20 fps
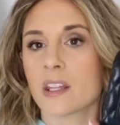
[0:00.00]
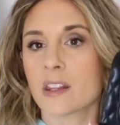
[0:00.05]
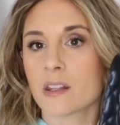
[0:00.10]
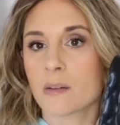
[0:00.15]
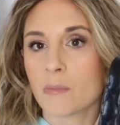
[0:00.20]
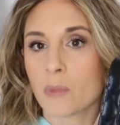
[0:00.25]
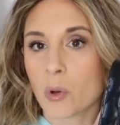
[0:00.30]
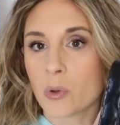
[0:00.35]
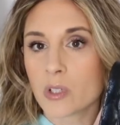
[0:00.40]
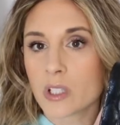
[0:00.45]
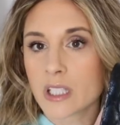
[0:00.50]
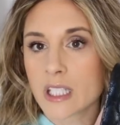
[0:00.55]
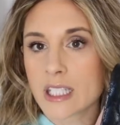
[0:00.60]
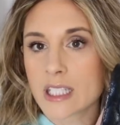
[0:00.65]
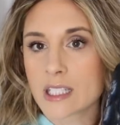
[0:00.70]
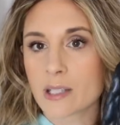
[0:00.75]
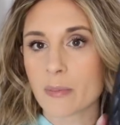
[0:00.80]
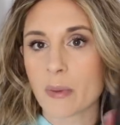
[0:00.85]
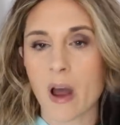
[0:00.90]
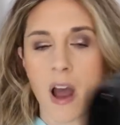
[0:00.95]
The Mona
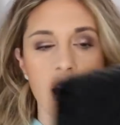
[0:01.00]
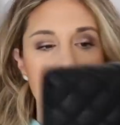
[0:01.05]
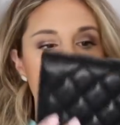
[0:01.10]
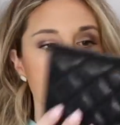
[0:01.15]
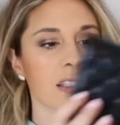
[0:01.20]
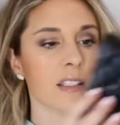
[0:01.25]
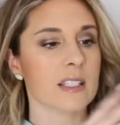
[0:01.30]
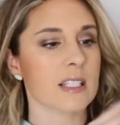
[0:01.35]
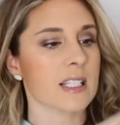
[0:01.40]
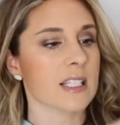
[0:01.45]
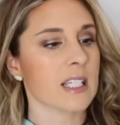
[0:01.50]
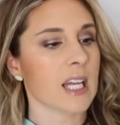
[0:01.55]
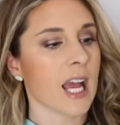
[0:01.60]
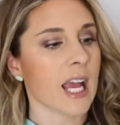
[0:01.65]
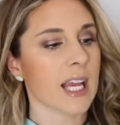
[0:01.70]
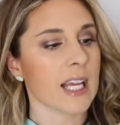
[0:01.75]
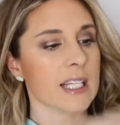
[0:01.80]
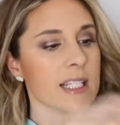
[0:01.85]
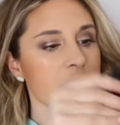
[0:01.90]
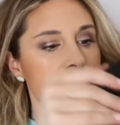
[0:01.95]
Lisa pocket looks
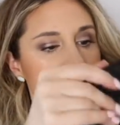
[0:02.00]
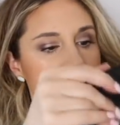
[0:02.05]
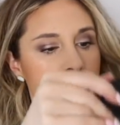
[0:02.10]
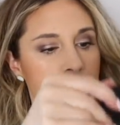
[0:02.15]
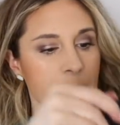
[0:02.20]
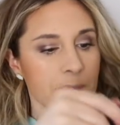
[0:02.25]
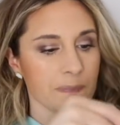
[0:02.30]
nice.